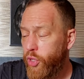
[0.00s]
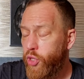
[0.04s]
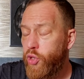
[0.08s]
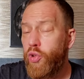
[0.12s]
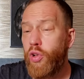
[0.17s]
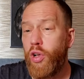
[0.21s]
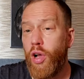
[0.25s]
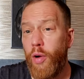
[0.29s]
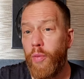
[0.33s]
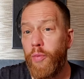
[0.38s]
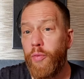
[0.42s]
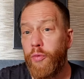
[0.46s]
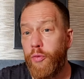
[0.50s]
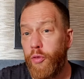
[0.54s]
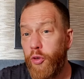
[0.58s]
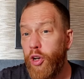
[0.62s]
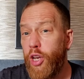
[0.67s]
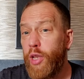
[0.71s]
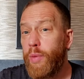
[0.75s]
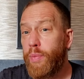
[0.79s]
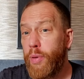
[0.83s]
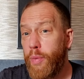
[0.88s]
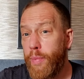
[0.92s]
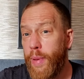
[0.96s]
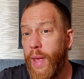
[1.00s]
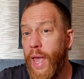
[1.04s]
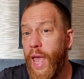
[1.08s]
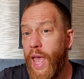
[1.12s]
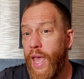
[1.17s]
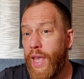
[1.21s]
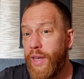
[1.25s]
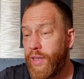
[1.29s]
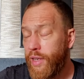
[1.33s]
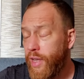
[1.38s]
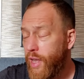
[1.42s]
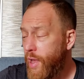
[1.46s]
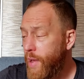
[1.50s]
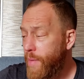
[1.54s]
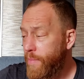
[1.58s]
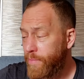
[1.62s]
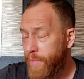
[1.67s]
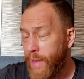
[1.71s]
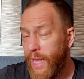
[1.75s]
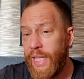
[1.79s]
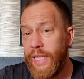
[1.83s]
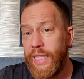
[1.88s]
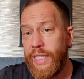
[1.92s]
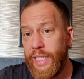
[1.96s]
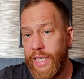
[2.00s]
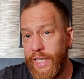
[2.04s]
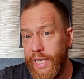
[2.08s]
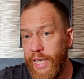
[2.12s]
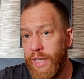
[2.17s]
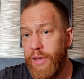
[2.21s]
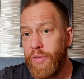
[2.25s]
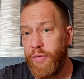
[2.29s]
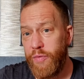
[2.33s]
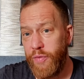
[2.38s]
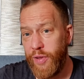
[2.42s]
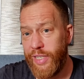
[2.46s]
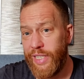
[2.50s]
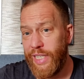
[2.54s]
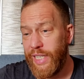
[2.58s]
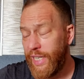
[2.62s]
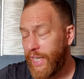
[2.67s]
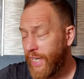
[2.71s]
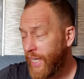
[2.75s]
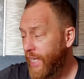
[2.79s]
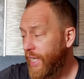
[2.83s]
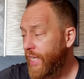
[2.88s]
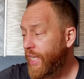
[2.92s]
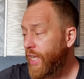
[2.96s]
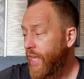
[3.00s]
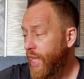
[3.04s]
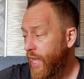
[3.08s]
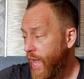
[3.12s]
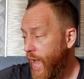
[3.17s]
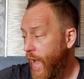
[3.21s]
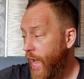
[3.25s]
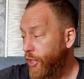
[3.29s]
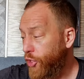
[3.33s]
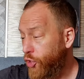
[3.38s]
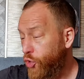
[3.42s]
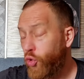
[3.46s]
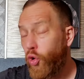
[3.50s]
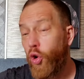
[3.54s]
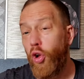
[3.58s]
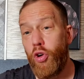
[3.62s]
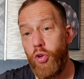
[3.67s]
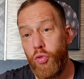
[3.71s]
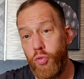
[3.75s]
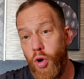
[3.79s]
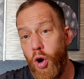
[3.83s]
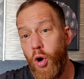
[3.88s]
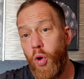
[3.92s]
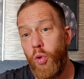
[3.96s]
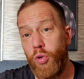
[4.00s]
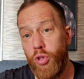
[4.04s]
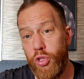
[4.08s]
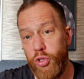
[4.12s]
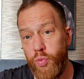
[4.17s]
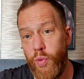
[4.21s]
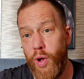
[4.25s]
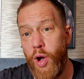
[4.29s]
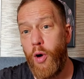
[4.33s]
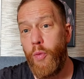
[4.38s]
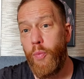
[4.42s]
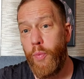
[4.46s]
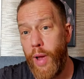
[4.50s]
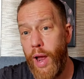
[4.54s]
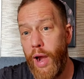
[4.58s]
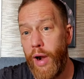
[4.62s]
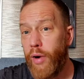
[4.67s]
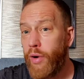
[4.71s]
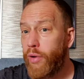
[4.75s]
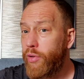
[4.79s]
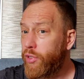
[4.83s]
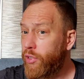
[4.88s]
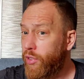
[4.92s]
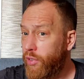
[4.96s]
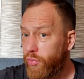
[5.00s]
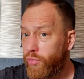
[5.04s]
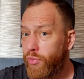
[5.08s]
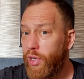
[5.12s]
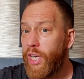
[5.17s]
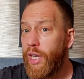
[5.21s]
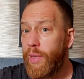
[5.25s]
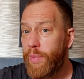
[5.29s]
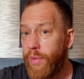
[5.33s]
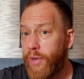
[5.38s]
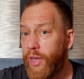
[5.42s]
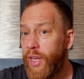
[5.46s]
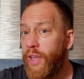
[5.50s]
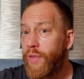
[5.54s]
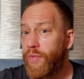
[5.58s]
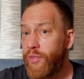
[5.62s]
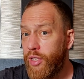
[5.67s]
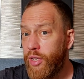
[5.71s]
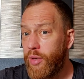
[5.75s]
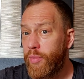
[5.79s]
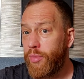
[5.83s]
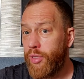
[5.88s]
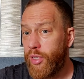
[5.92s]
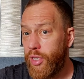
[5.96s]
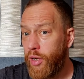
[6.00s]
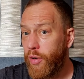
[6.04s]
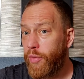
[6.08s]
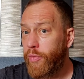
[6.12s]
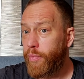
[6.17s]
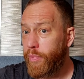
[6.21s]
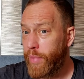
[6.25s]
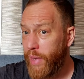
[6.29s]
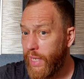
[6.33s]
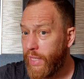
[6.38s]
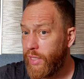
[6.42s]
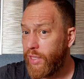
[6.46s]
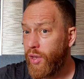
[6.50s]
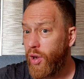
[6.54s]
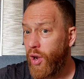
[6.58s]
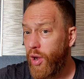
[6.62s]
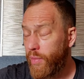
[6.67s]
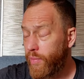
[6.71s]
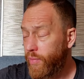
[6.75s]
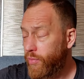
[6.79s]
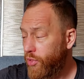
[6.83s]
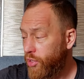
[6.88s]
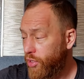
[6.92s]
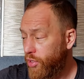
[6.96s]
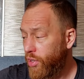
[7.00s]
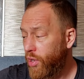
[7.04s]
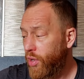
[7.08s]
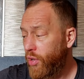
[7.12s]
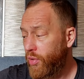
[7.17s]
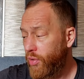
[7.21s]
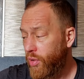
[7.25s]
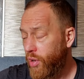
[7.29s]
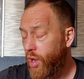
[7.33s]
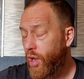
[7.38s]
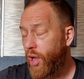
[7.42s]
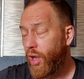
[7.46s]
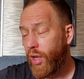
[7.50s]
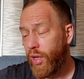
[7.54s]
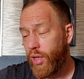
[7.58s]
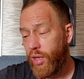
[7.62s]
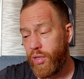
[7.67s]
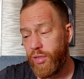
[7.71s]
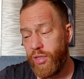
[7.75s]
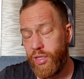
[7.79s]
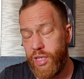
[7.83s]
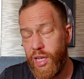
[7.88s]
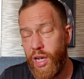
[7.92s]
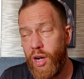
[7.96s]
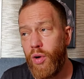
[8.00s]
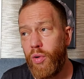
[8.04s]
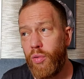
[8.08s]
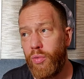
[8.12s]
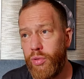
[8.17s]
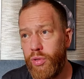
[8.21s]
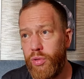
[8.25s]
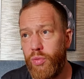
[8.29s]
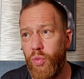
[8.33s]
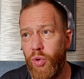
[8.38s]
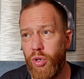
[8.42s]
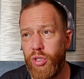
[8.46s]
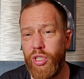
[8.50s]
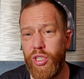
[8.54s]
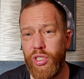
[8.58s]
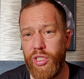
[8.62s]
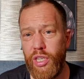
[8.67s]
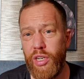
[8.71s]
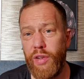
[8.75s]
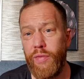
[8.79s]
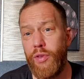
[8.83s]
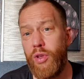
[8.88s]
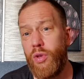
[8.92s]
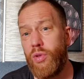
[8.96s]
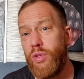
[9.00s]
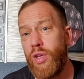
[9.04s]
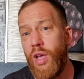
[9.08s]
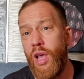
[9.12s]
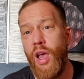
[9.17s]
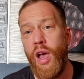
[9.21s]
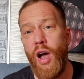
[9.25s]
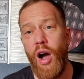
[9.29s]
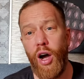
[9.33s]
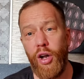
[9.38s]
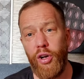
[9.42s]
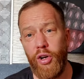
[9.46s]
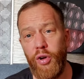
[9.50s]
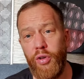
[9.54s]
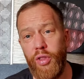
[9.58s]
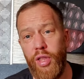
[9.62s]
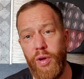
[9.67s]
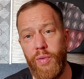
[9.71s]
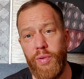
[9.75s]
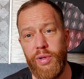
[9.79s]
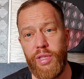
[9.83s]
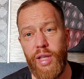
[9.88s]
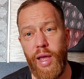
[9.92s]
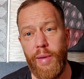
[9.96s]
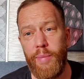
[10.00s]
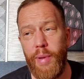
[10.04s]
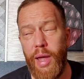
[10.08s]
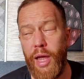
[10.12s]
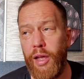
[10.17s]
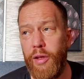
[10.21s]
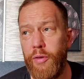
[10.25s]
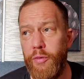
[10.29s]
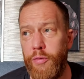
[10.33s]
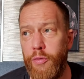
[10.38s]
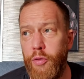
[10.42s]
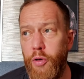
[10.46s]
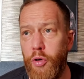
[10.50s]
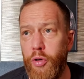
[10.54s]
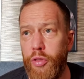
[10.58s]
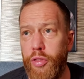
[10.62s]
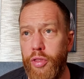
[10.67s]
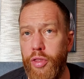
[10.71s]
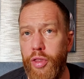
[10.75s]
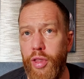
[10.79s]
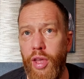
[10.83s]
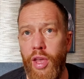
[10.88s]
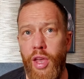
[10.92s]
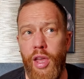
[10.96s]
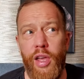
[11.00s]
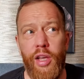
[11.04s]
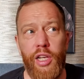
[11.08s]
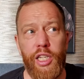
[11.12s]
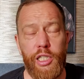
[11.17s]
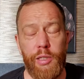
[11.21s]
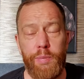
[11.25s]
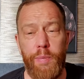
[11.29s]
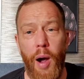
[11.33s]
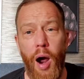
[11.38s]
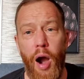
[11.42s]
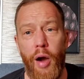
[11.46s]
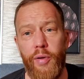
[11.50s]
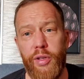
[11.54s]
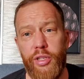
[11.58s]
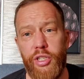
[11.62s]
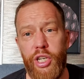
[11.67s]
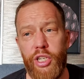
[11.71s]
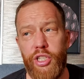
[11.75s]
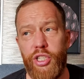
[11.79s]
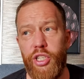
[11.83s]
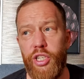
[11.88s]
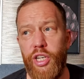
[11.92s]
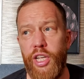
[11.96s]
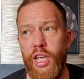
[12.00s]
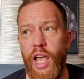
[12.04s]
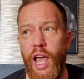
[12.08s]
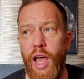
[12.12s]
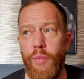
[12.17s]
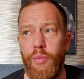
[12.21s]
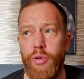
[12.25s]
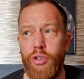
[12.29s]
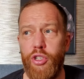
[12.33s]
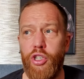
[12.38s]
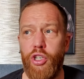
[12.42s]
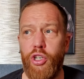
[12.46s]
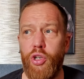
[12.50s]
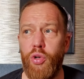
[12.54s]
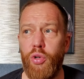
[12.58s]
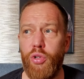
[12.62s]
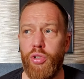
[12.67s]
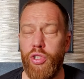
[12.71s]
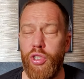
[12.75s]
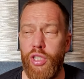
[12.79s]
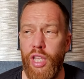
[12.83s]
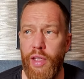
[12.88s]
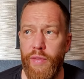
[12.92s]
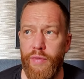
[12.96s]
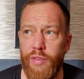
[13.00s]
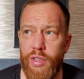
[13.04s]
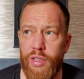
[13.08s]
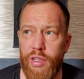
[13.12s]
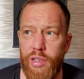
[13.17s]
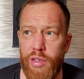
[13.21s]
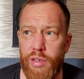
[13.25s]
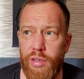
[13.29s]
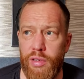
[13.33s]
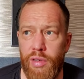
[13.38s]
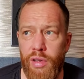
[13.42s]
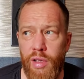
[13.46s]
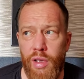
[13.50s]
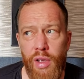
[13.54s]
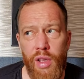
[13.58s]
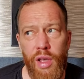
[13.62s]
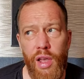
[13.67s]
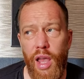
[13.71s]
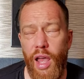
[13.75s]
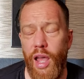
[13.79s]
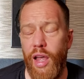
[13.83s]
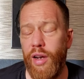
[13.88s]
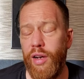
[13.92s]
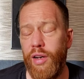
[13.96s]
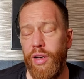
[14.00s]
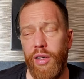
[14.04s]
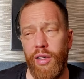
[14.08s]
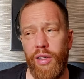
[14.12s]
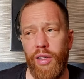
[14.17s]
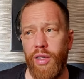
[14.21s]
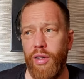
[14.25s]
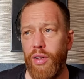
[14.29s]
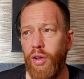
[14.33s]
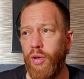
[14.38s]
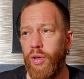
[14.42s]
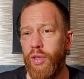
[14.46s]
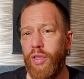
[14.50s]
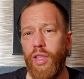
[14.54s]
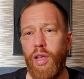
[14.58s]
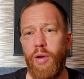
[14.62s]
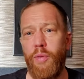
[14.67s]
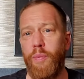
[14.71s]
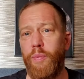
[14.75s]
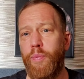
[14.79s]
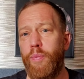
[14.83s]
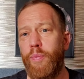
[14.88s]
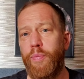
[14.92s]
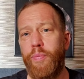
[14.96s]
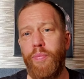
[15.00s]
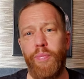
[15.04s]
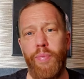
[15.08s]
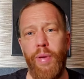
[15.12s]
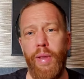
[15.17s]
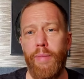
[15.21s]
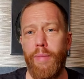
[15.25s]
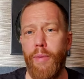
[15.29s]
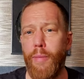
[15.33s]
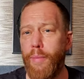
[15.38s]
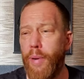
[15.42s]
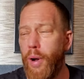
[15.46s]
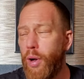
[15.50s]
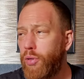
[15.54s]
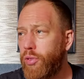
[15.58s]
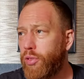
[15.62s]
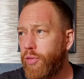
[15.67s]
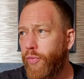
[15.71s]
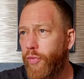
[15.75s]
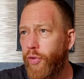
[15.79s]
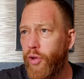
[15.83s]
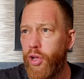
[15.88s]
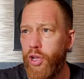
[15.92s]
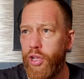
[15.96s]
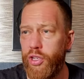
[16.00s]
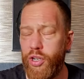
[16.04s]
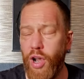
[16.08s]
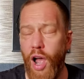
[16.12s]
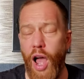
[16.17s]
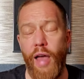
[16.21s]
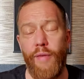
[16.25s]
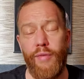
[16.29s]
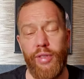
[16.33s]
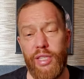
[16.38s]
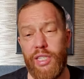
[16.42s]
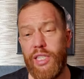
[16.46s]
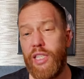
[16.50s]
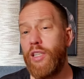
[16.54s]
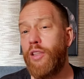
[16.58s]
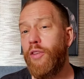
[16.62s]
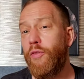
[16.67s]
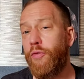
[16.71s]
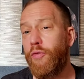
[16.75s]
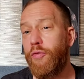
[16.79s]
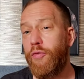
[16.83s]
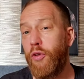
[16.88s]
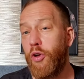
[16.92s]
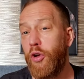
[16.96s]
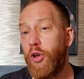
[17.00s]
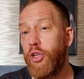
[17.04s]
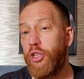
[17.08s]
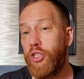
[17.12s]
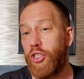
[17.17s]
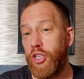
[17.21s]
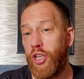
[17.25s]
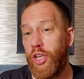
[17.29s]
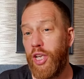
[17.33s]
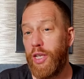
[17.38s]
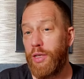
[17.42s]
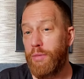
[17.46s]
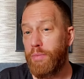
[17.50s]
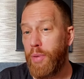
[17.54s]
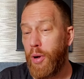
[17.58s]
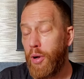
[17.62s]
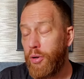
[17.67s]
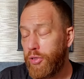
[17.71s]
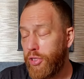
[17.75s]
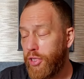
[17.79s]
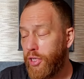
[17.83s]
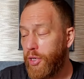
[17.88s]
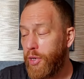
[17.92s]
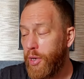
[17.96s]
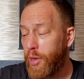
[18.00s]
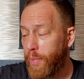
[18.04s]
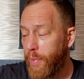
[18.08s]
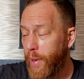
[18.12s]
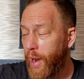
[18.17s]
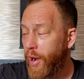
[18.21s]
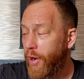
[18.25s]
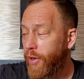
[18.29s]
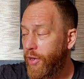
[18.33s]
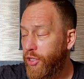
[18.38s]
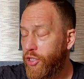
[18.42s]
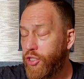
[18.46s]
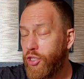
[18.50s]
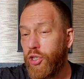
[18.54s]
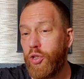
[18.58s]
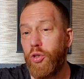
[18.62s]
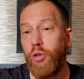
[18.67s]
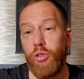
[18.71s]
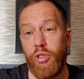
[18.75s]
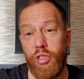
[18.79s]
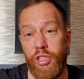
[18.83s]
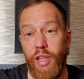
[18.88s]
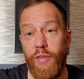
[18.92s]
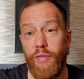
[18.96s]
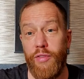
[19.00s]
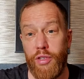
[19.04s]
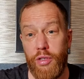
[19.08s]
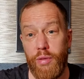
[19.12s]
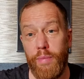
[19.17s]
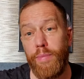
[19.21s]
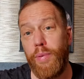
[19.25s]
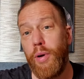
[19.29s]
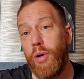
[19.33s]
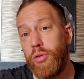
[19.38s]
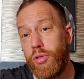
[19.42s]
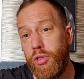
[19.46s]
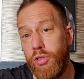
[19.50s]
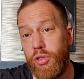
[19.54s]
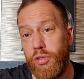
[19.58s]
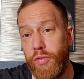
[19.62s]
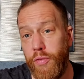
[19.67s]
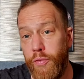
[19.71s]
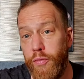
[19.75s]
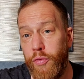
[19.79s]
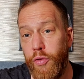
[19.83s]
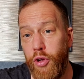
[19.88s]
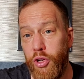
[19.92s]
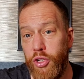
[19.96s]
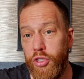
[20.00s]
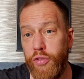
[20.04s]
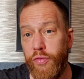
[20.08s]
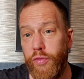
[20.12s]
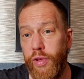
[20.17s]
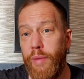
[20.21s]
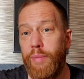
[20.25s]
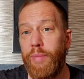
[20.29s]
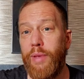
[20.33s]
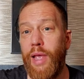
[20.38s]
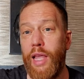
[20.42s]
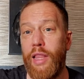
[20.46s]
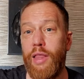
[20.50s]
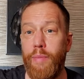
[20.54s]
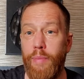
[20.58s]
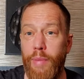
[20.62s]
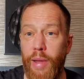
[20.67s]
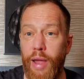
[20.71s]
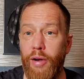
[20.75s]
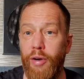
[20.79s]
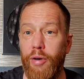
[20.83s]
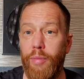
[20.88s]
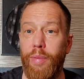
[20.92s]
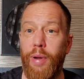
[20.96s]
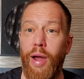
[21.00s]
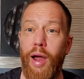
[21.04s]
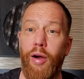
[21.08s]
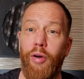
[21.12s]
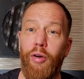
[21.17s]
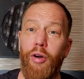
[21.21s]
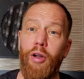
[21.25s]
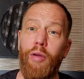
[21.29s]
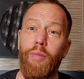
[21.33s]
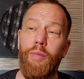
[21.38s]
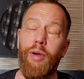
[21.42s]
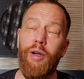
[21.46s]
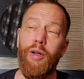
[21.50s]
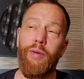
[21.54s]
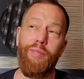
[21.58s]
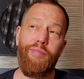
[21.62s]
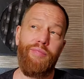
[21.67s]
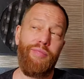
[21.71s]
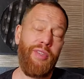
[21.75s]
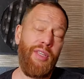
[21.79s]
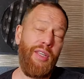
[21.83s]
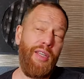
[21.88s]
when you come fully prepared mentally, physically, and you're on a roll as well. Paro's really believes in himself big time, you know, and I can tell when you watch his interviews. I know there was that back and forth sparring session he had with Shakur Stevenson. And look, you know, there people post footage. I haven't seen the footage that he posted. Apparently, Shakur Stevenson posted some footage of him getting the better of Paro, but